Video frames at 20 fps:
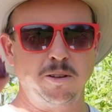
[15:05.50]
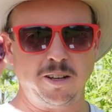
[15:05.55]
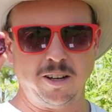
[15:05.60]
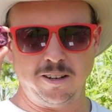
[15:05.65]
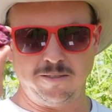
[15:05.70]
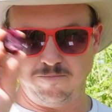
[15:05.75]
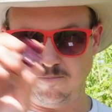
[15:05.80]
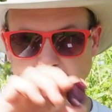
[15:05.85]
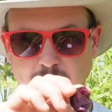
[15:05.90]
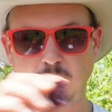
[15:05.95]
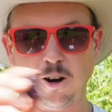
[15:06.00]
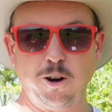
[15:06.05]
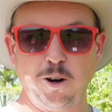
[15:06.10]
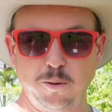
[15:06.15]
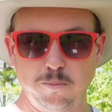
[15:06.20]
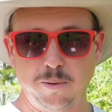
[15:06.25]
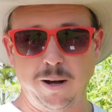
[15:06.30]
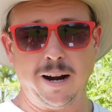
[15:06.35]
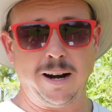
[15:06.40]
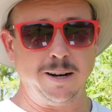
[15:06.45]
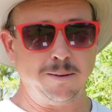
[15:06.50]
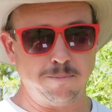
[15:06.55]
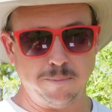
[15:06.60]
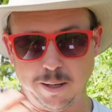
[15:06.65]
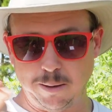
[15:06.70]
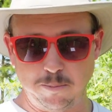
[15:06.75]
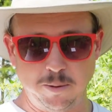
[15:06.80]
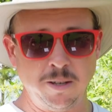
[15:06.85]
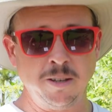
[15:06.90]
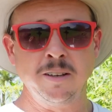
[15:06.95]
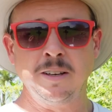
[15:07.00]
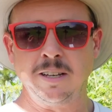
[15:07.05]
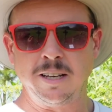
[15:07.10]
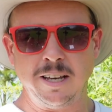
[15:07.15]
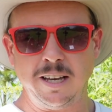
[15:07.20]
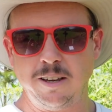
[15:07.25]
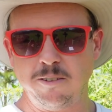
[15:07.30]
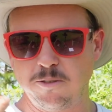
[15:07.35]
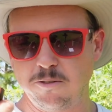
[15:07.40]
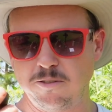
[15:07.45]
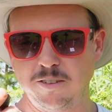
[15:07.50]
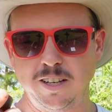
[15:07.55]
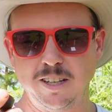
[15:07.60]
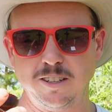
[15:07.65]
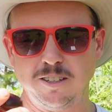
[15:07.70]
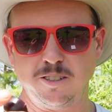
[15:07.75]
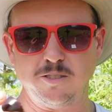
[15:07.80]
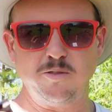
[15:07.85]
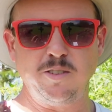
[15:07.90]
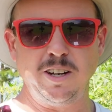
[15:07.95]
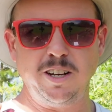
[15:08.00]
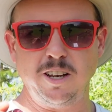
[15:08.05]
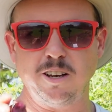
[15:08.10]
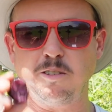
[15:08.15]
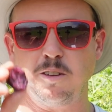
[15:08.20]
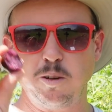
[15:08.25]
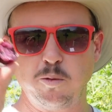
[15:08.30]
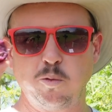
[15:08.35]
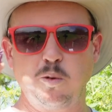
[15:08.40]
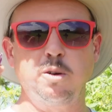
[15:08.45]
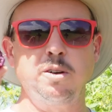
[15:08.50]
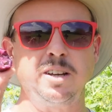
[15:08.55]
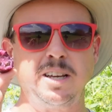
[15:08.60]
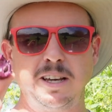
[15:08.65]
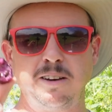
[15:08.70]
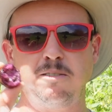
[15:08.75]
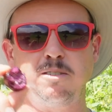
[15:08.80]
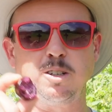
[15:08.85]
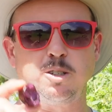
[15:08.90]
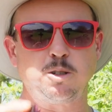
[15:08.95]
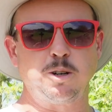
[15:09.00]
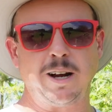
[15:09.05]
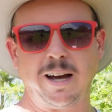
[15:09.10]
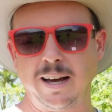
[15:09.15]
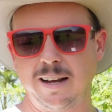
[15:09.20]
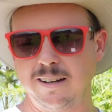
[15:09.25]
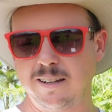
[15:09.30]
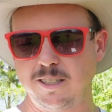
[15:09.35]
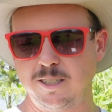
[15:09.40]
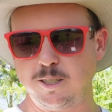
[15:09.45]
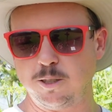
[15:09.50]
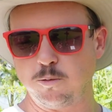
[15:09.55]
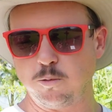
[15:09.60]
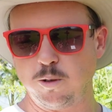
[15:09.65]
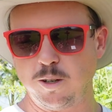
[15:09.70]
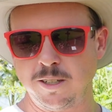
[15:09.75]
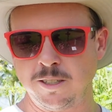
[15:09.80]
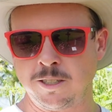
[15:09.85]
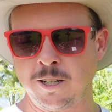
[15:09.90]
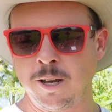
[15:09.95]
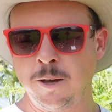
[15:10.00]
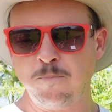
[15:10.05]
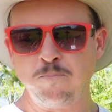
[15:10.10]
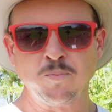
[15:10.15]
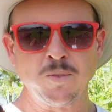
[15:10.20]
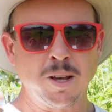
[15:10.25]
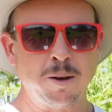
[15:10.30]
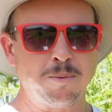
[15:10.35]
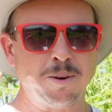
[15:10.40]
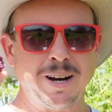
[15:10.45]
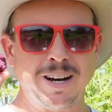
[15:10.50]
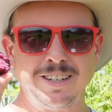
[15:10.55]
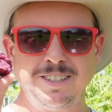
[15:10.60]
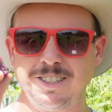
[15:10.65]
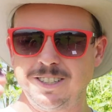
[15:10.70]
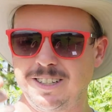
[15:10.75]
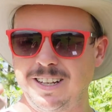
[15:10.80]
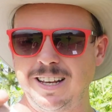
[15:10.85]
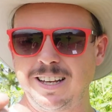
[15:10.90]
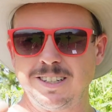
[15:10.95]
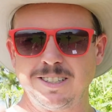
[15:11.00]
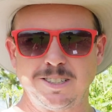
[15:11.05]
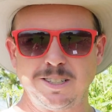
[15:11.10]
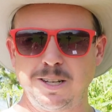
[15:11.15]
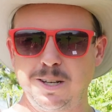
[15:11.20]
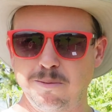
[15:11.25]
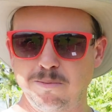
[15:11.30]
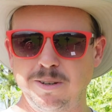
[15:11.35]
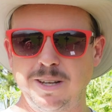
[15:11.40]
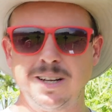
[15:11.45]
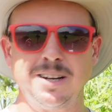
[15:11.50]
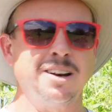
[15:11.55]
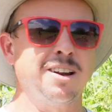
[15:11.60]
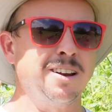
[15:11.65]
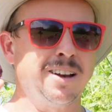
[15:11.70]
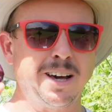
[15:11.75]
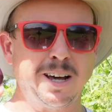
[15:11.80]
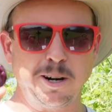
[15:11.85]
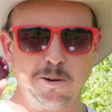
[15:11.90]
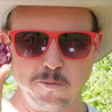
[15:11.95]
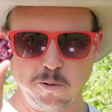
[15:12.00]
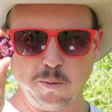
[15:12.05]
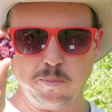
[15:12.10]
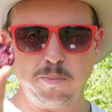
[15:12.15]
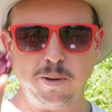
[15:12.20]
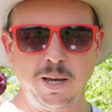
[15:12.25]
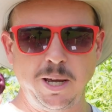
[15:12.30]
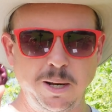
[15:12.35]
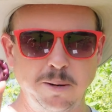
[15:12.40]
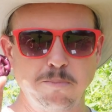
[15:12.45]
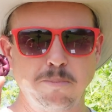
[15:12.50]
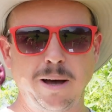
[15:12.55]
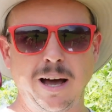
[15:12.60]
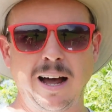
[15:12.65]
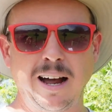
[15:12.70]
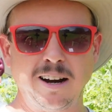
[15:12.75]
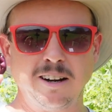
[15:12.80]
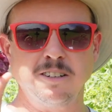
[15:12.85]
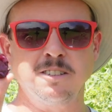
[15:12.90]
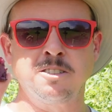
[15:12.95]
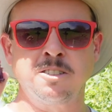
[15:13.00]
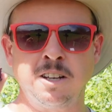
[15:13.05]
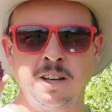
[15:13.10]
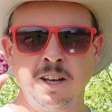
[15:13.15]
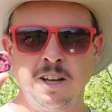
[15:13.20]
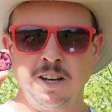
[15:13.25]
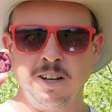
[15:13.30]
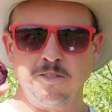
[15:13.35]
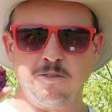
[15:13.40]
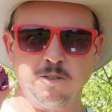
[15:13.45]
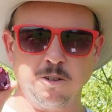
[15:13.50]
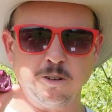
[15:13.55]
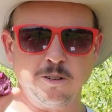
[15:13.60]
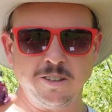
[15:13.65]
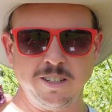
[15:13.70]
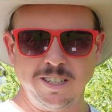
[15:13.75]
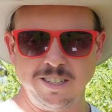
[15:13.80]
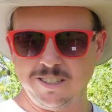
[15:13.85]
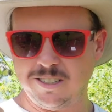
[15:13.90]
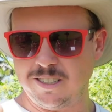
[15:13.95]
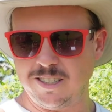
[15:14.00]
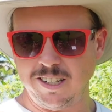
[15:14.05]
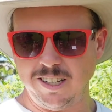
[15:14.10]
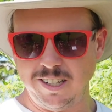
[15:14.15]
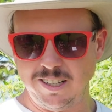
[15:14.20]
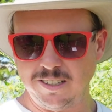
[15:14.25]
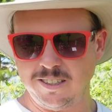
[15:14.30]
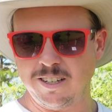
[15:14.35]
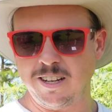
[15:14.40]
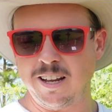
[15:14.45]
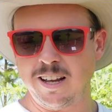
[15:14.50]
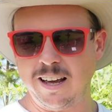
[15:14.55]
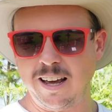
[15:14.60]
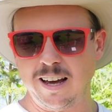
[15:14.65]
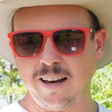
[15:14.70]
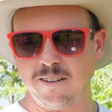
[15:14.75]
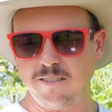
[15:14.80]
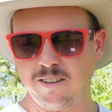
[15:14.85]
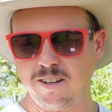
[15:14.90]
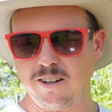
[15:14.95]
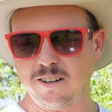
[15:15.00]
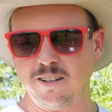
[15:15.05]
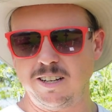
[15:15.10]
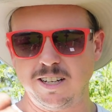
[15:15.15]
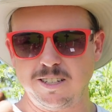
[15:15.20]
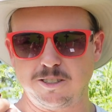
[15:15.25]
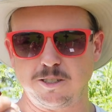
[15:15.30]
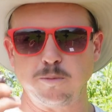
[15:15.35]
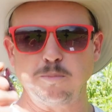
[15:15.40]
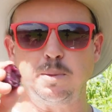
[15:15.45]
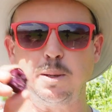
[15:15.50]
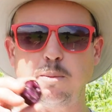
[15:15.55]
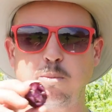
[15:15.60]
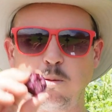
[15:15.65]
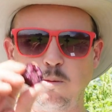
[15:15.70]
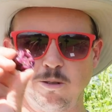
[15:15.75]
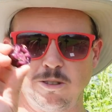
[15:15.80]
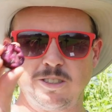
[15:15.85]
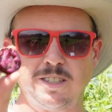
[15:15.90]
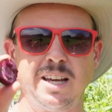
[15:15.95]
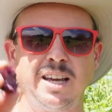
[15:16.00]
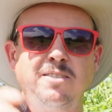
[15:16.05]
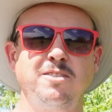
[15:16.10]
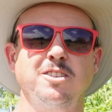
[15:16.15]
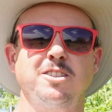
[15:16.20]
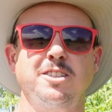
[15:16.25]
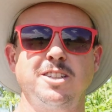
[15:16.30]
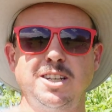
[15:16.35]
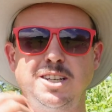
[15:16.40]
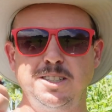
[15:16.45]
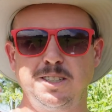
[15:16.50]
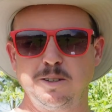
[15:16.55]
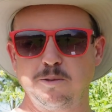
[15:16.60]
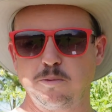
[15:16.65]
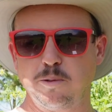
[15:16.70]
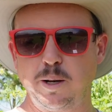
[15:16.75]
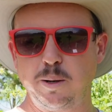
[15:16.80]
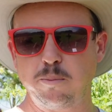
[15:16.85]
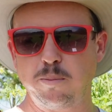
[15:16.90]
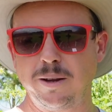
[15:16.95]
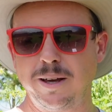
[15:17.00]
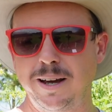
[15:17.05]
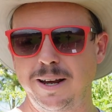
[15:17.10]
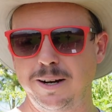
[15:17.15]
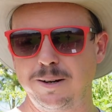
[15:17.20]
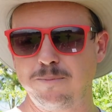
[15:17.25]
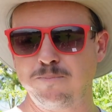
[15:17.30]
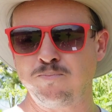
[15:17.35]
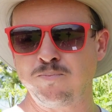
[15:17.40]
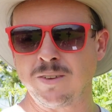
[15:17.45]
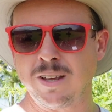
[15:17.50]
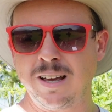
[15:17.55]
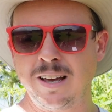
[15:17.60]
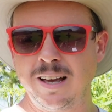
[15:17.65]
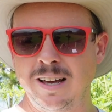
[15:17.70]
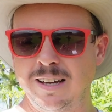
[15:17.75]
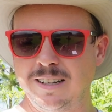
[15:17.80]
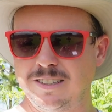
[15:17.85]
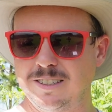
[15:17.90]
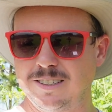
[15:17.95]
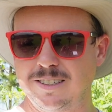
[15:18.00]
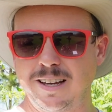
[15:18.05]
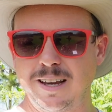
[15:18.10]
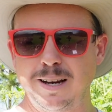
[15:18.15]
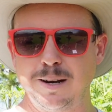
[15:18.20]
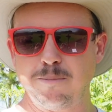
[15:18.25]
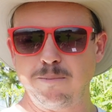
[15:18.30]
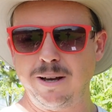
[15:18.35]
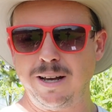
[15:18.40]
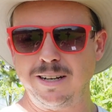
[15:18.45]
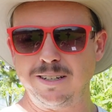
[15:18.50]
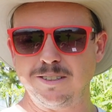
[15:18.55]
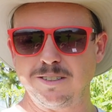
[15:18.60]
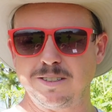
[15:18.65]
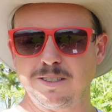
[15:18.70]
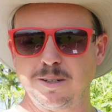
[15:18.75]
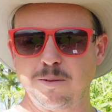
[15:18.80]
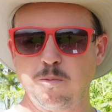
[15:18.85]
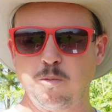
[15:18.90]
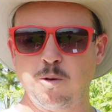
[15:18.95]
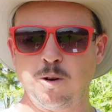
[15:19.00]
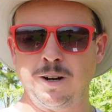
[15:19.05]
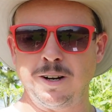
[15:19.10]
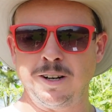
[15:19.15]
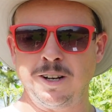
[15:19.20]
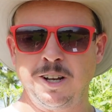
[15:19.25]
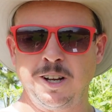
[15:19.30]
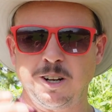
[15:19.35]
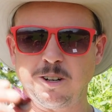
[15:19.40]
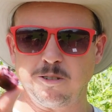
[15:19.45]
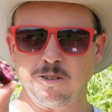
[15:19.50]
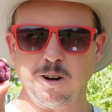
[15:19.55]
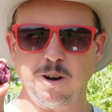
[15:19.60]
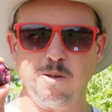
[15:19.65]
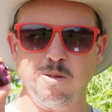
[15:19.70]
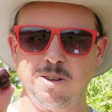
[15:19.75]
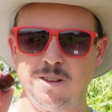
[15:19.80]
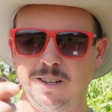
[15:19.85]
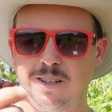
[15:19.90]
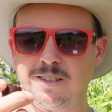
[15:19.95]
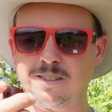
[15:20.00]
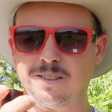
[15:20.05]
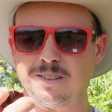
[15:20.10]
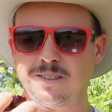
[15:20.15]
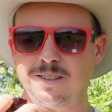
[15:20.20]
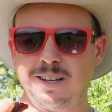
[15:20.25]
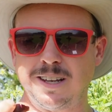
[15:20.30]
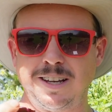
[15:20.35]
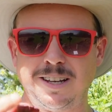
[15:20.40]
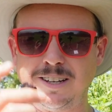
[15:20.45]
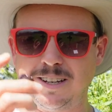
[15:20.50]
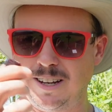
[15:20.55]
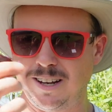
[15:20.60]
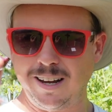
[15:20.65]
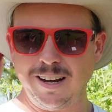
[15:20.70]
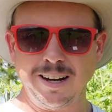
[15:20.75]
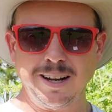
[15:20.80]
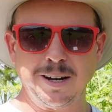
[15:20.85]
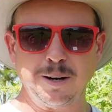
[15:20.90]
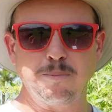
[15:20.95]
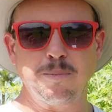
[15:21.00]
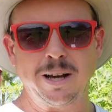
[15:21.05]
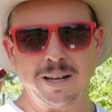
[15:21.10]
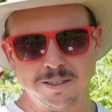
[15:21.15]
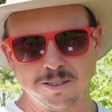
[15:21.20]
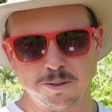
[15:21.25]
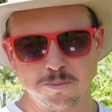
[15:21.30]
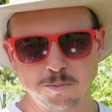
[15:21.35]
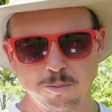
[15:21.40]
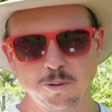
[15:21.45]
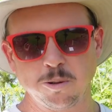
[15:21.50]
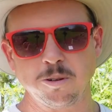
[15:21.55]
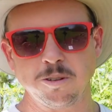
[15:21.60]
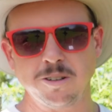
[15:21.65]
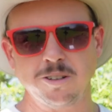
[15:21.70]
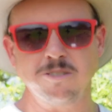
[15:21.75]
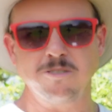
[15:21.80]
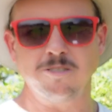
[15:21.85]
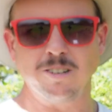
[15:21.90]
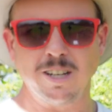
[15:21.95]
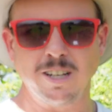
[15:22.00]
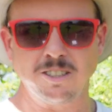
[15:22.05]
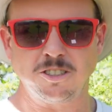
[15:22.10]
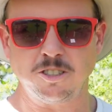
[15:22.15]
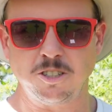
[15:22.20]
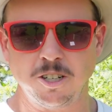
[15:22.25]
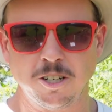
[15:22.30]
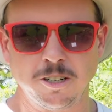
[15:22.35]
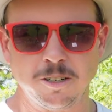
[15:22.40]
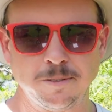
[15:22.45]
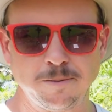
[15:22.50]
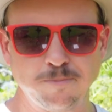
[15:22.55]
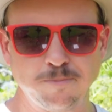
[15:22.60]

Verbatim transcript: that heard about it, maybe even via this video, that want to give it a try at least once. But I just can't see them getting a lot of repeat buyers for these seeds out there. Yes, some people will save the seeds and replant them. Just can't imagine someone growing this and thinking, yeah, I got to buy some more of those next year.